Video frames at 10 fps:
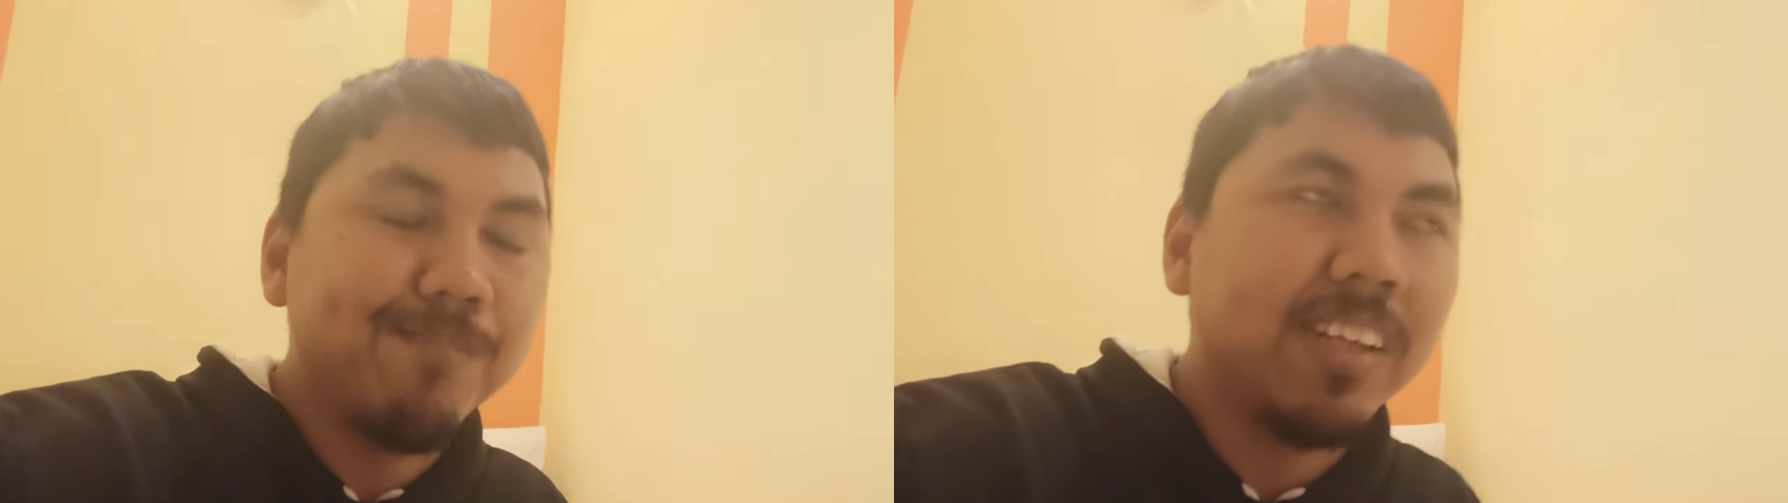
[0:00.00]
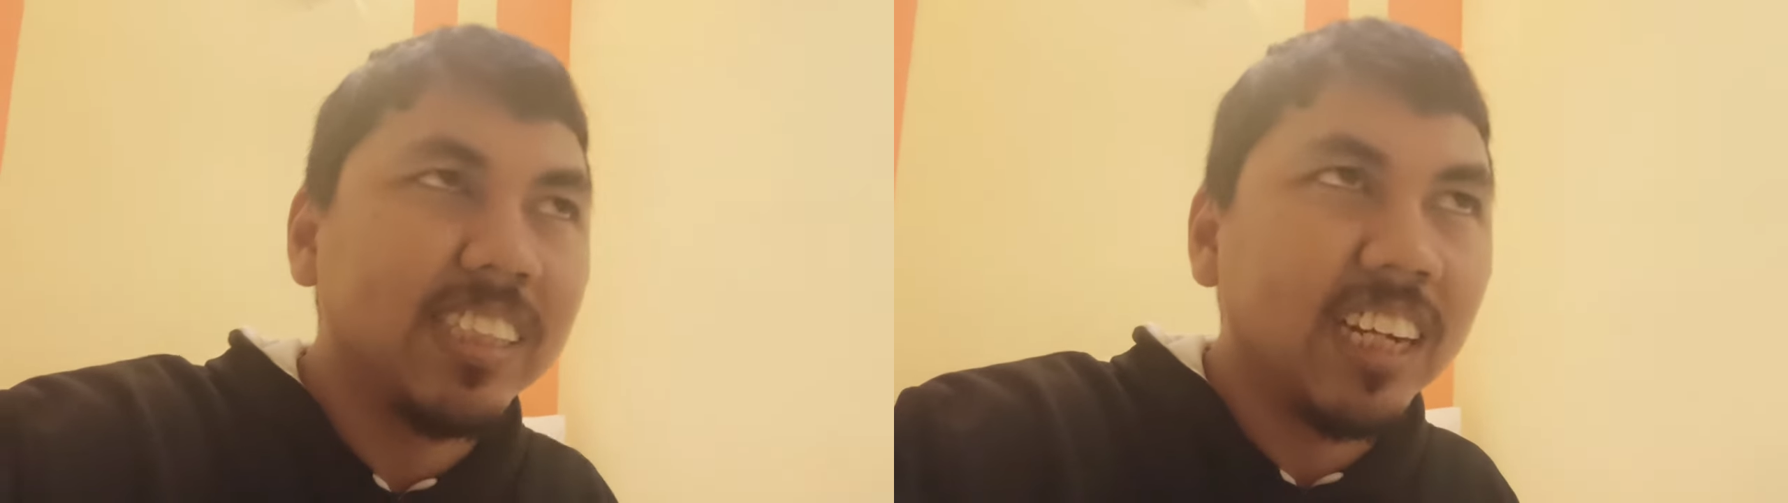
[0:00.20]

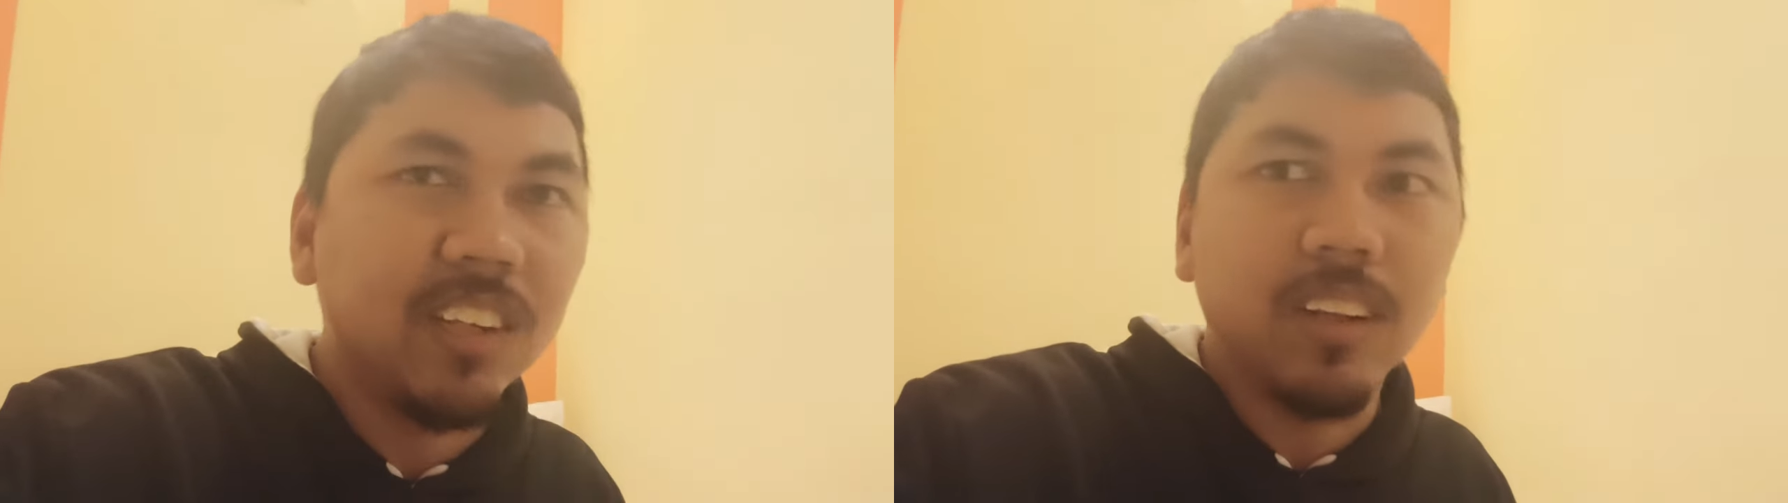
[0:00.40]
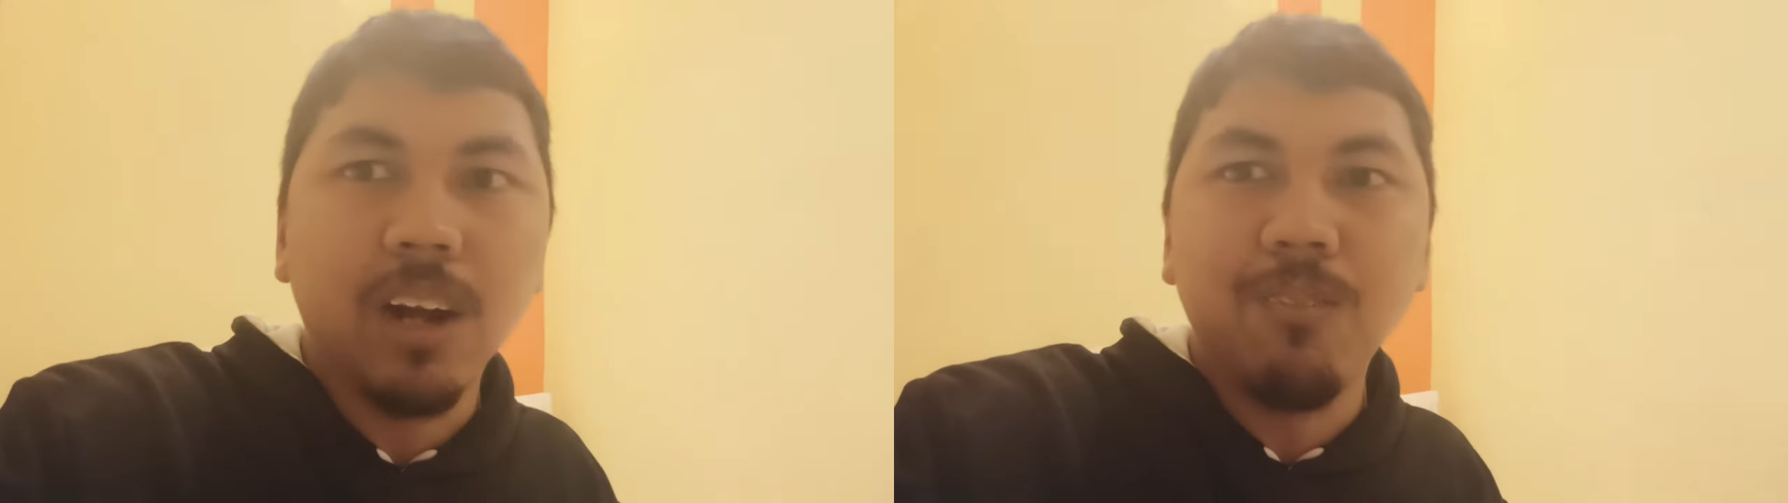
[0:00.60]

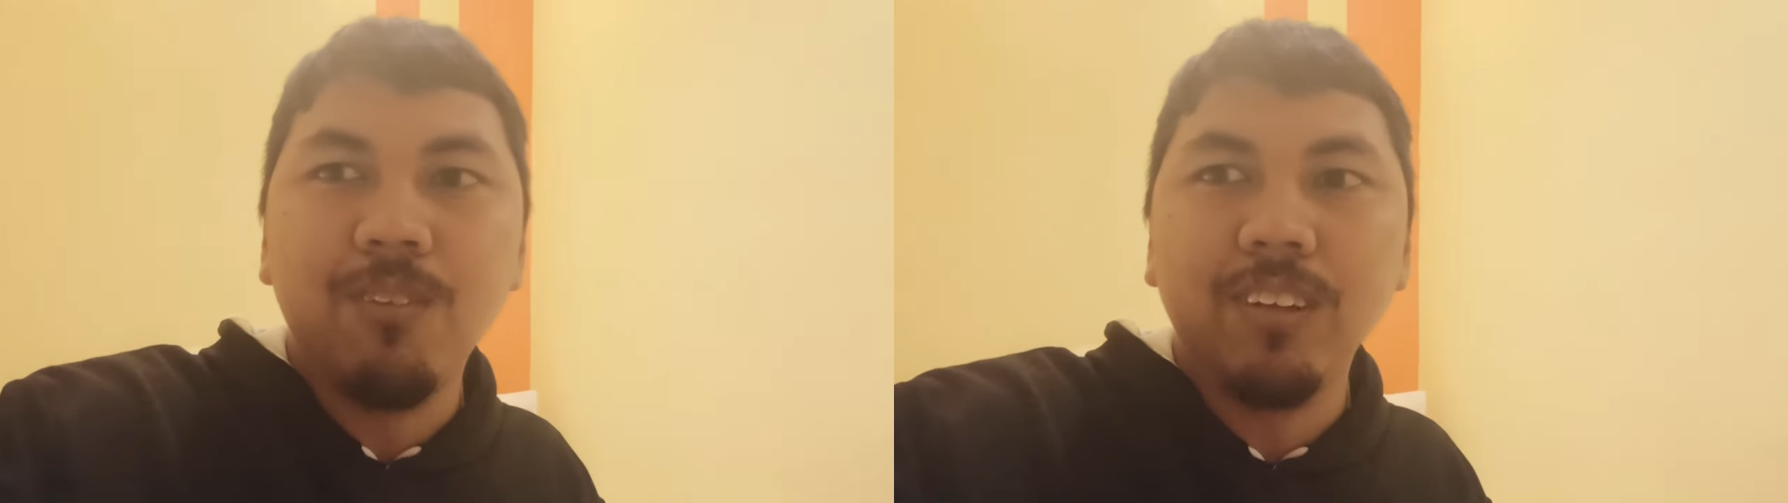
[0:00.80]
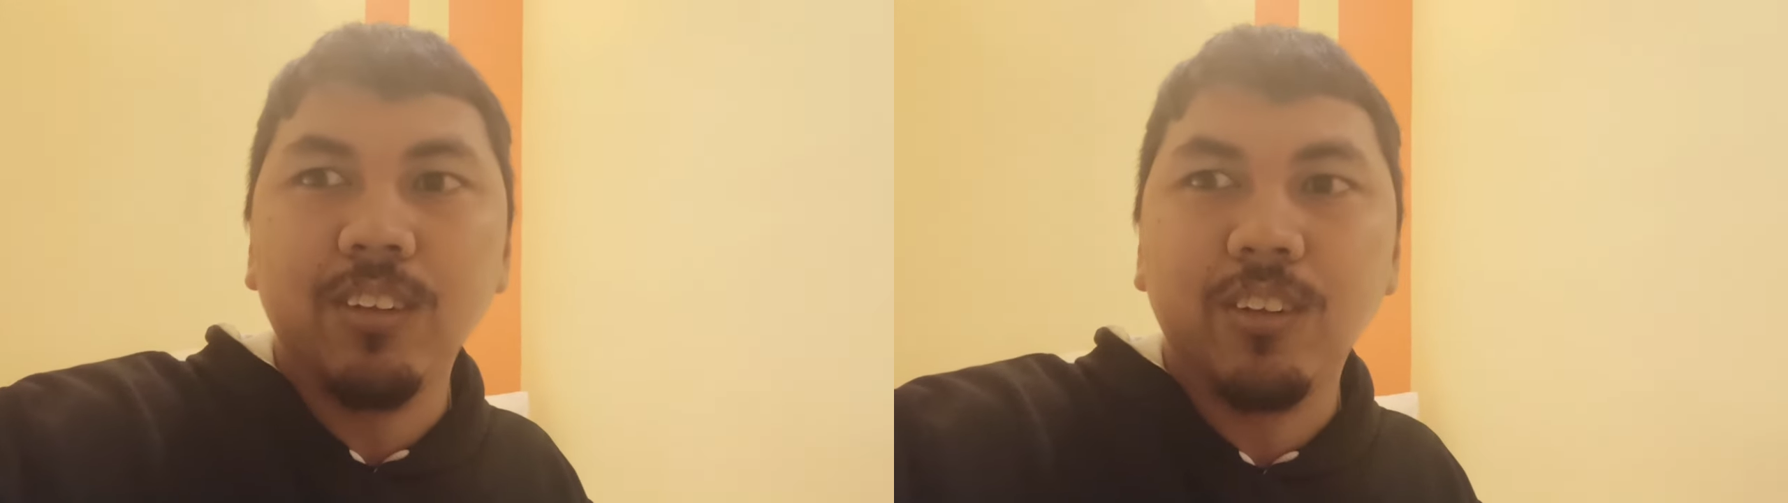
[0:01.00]
decided to come
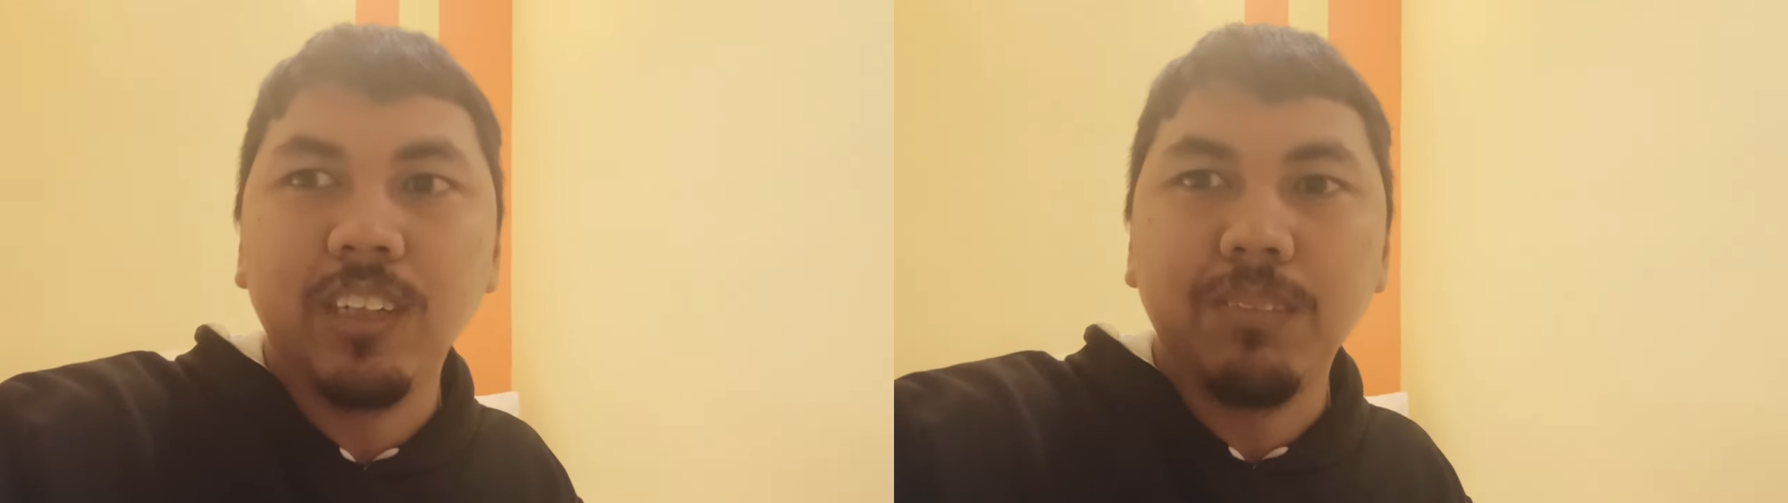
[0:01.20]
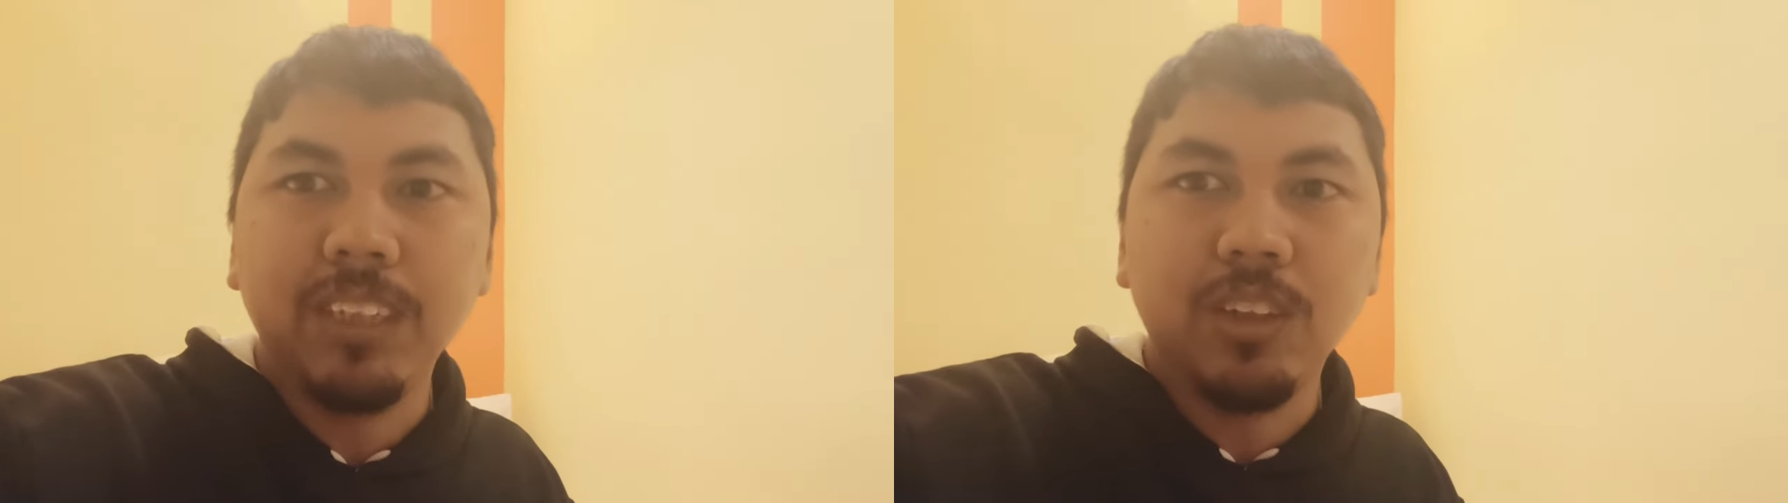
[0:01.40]
over to
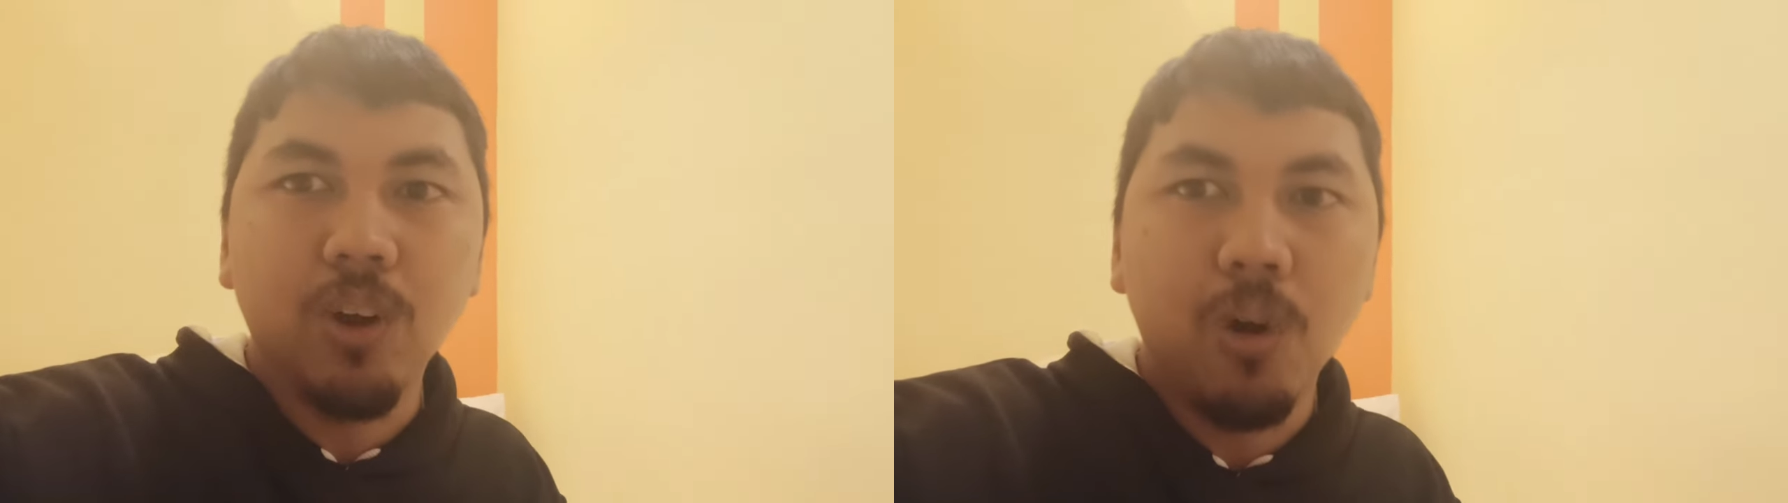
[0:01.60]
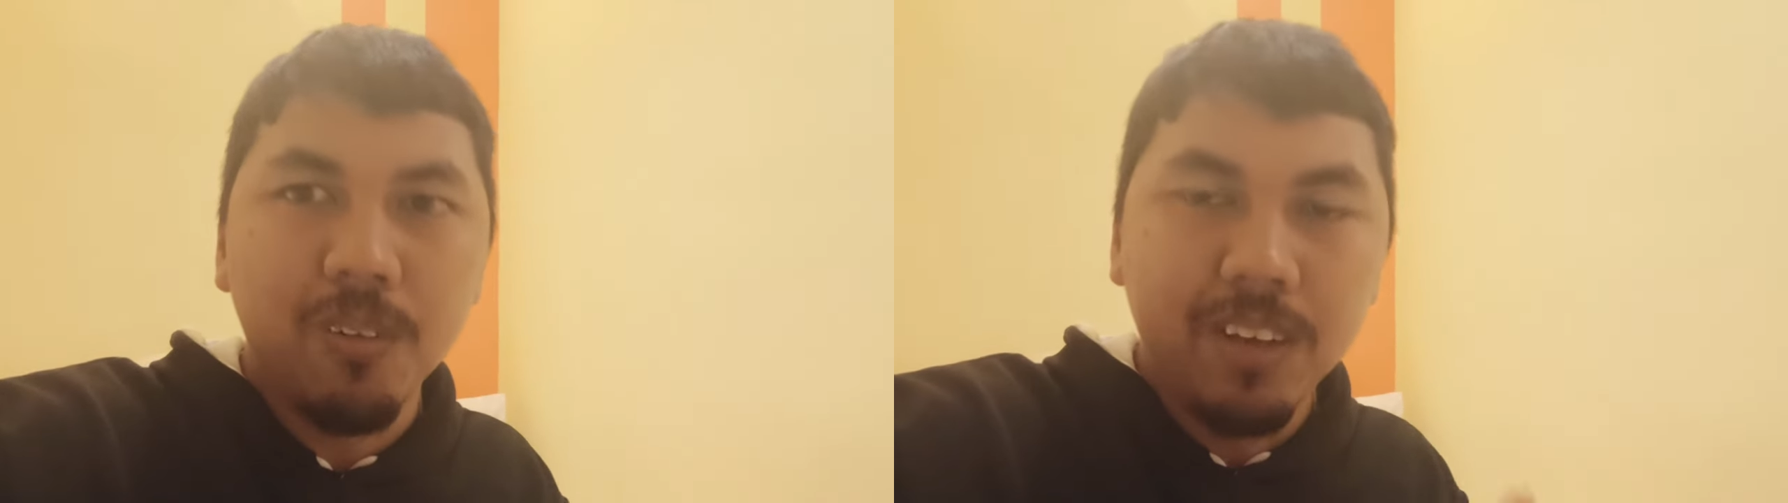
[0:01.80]
Cos-Mic,
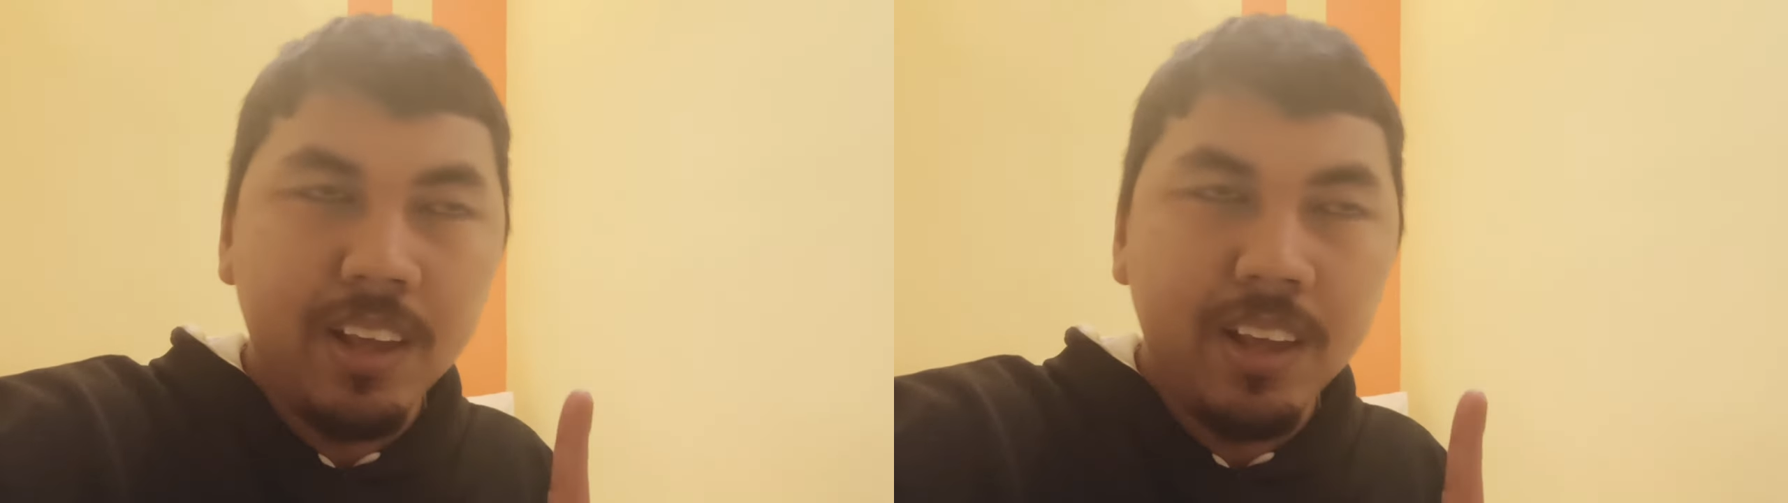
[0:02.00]
so